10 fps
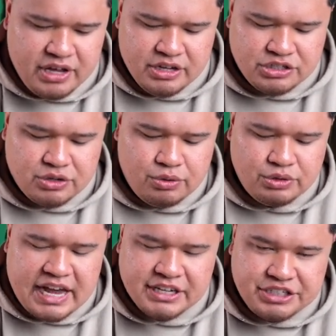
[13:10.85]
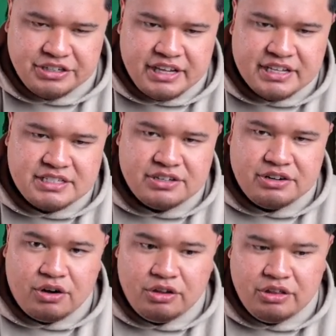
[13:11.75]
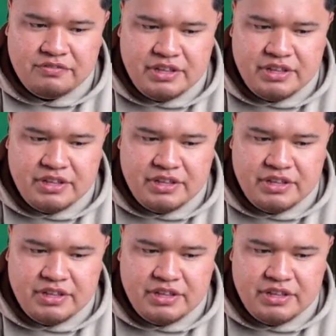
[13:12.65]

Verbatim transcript: So last year they considered all of